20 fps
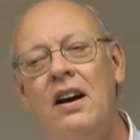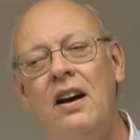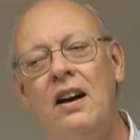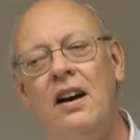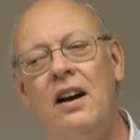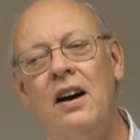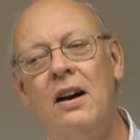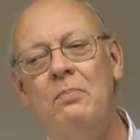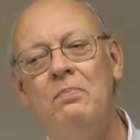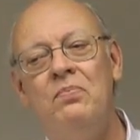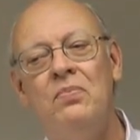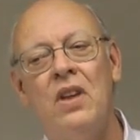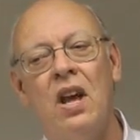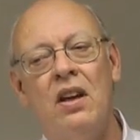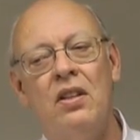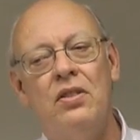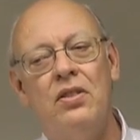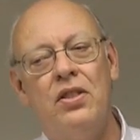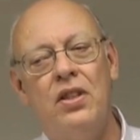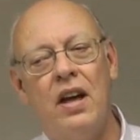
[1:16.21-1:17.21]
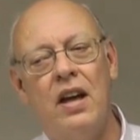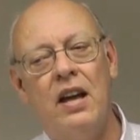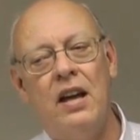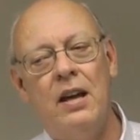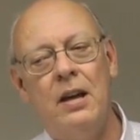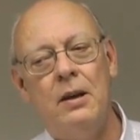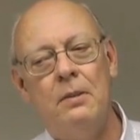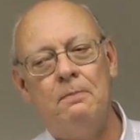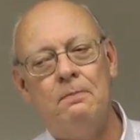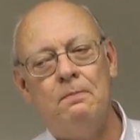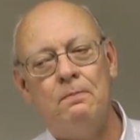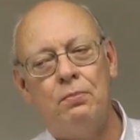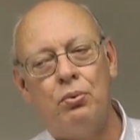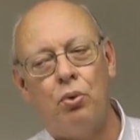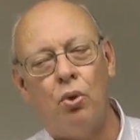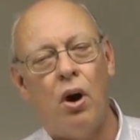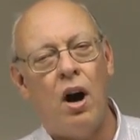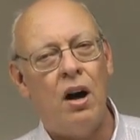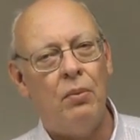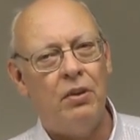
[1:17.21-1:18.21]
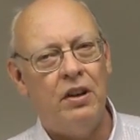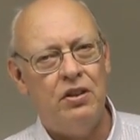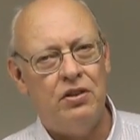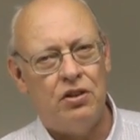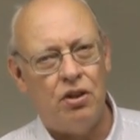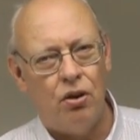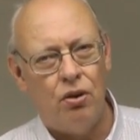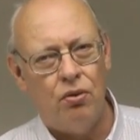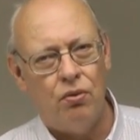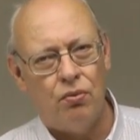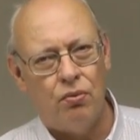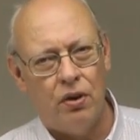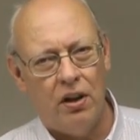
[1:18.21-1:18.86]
Um, they probably don't